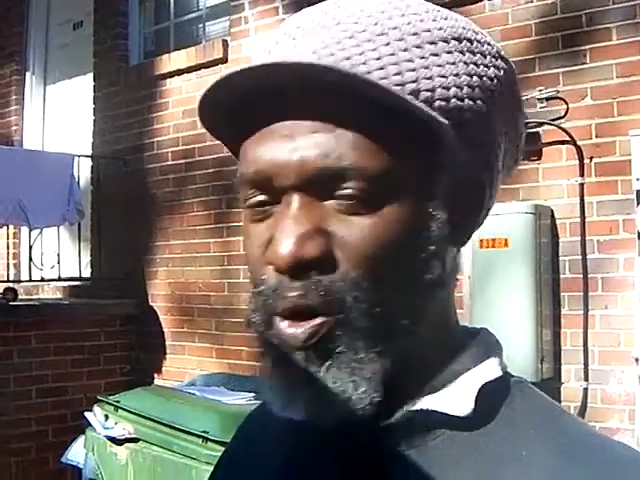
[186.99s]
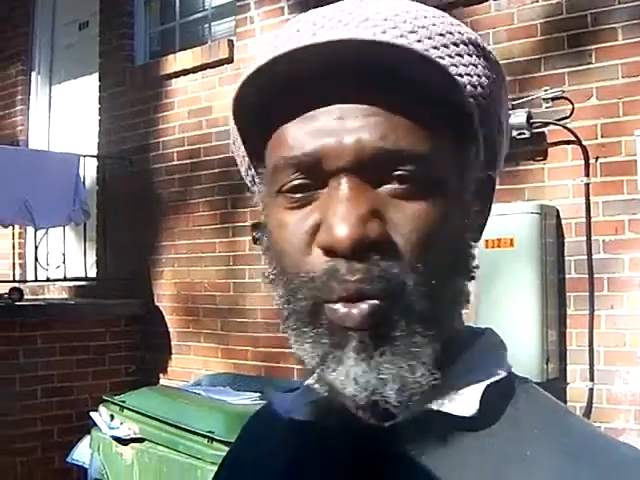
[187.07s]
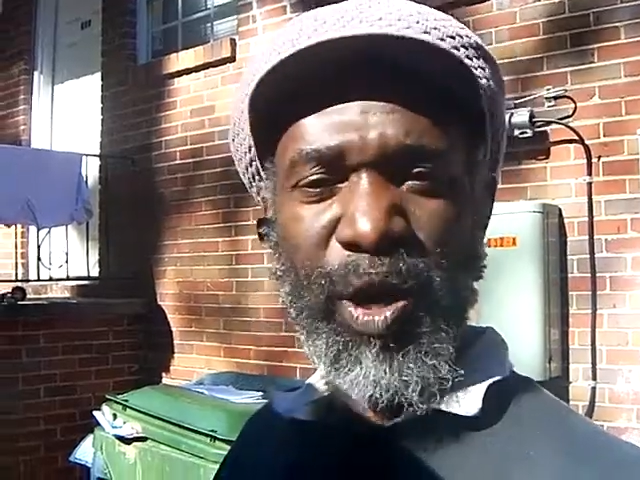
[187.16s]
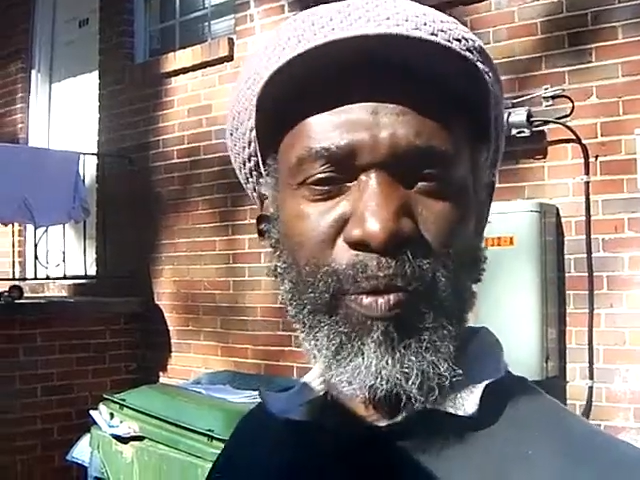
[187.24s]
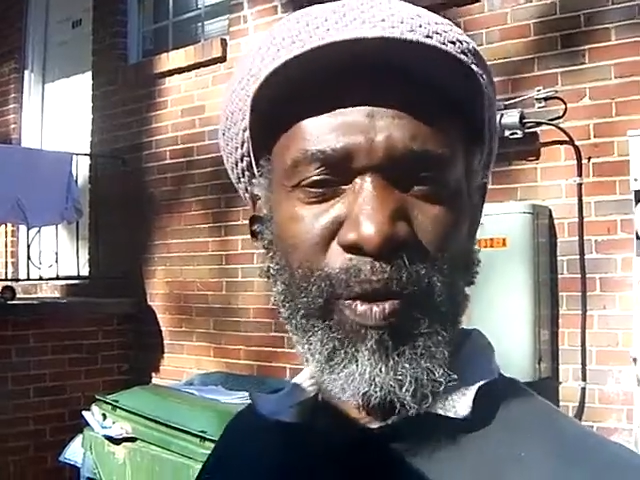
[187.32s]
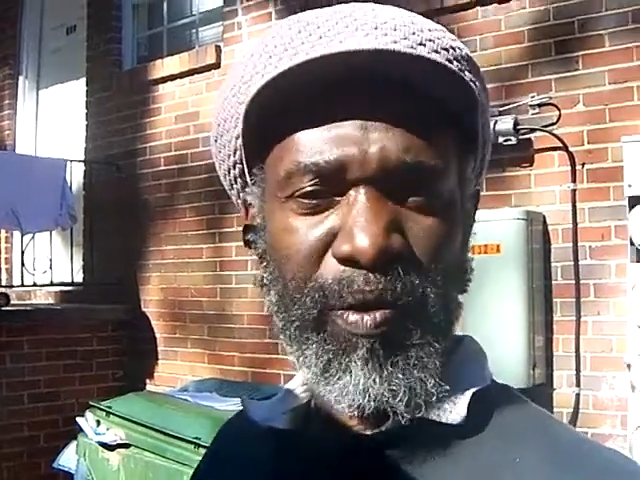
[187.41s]

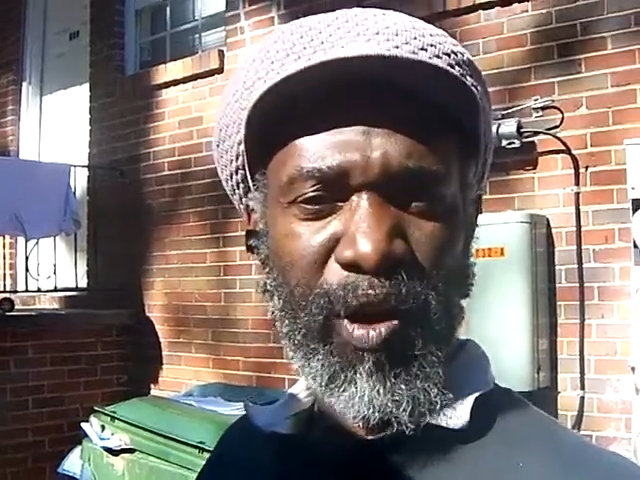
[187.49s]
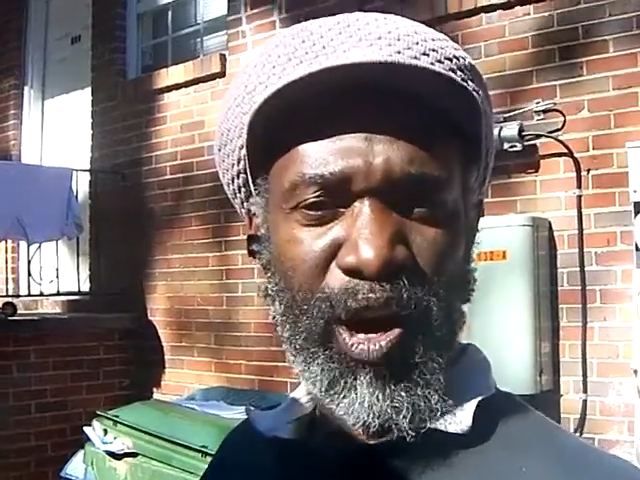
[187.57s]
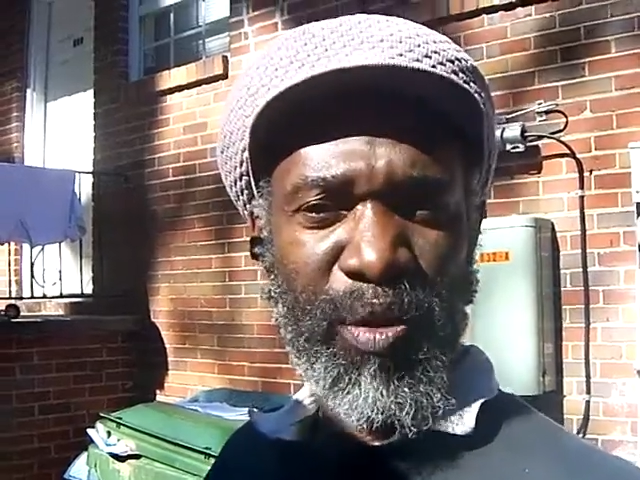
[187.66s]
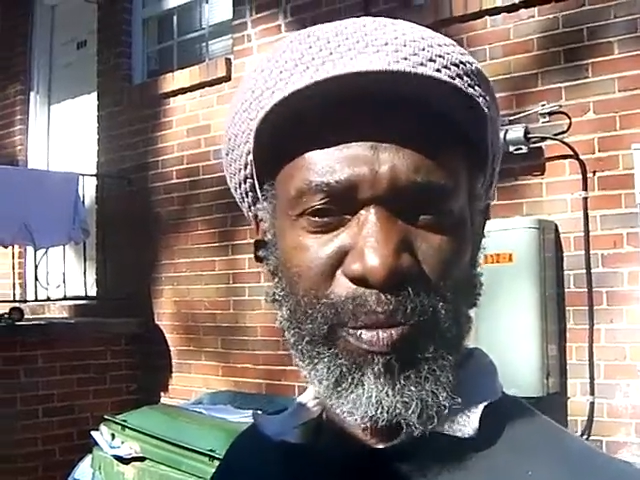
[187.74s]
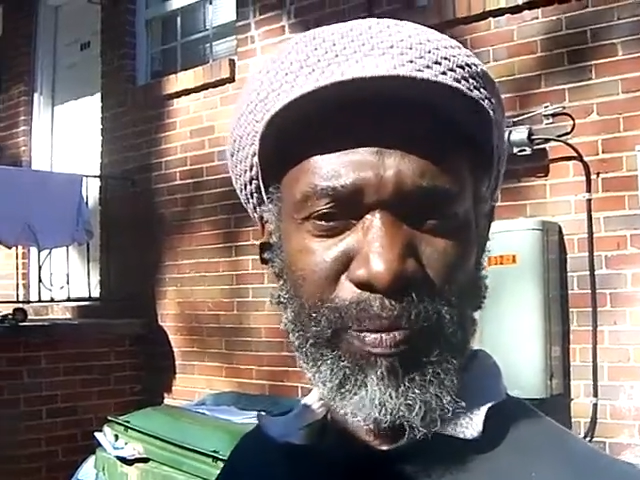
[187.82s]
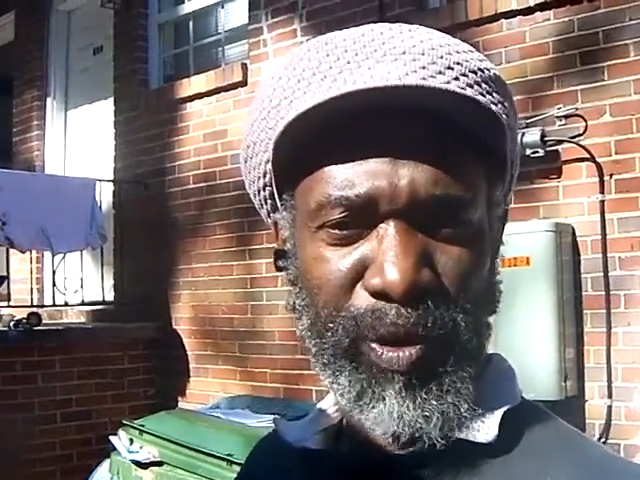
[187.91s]
But all
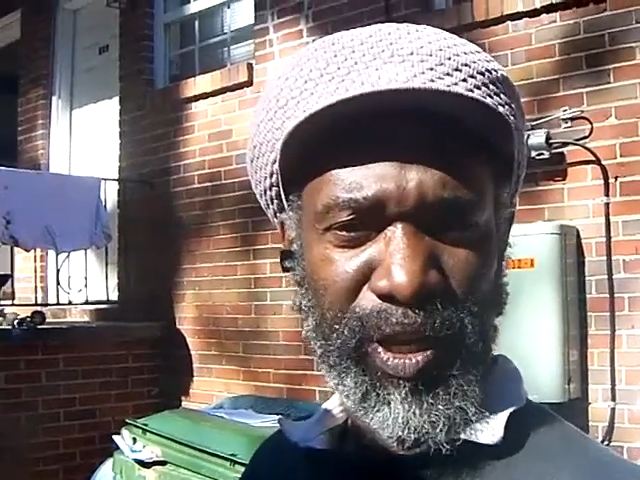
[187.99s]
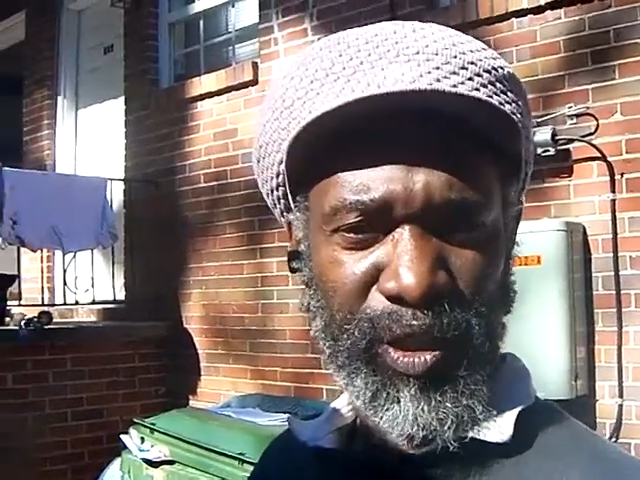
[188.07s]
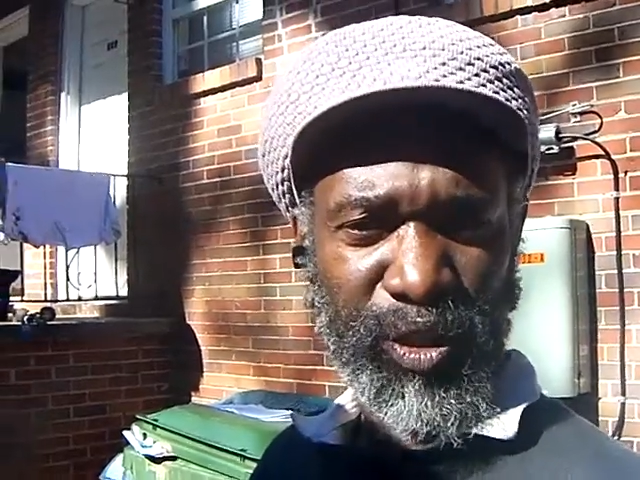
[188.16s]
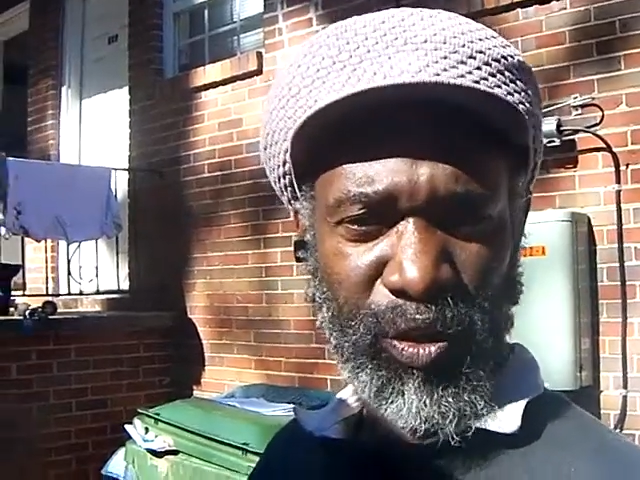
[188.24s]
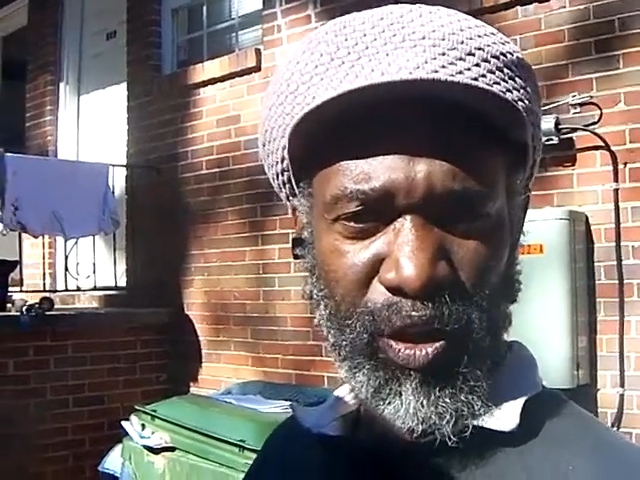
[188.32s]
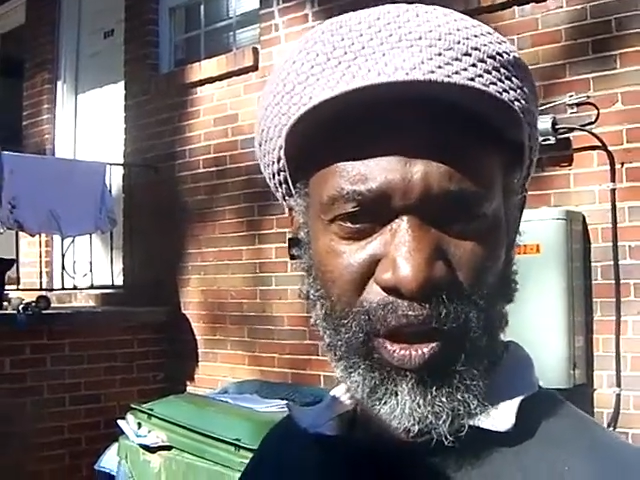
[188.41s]

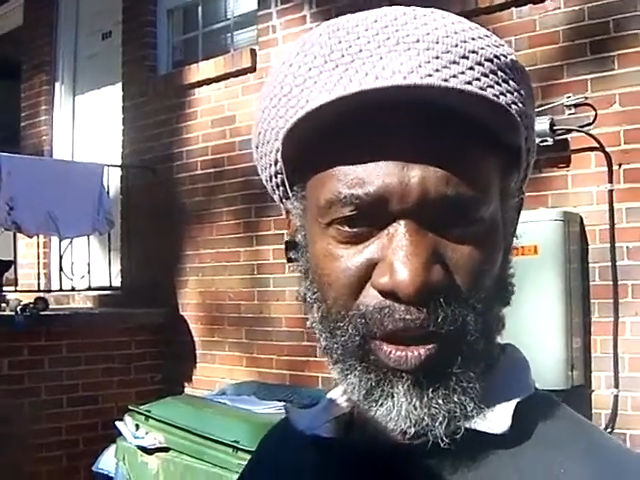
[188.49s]
automobiles